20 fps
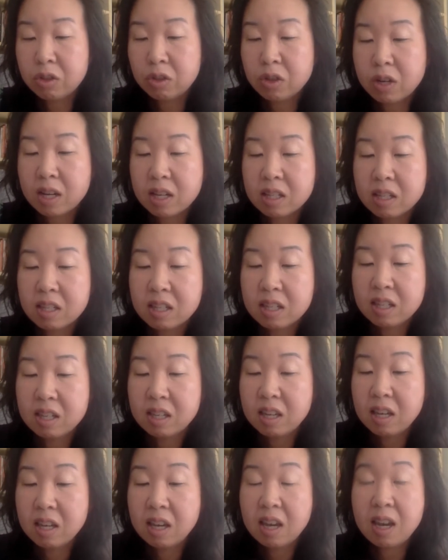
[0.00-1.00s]
dressed
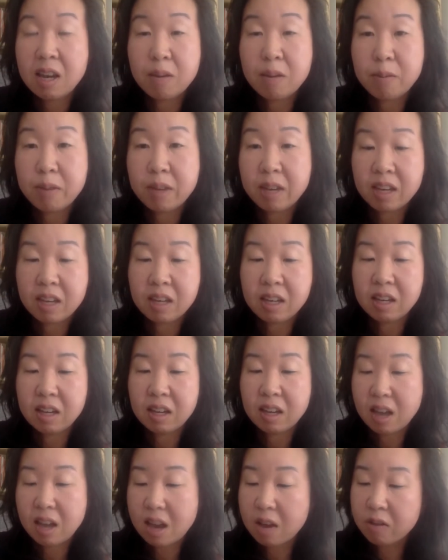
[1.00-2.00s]
in pink
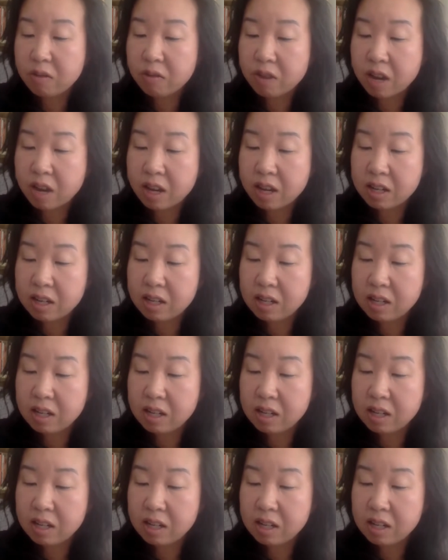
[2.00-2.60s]
and red.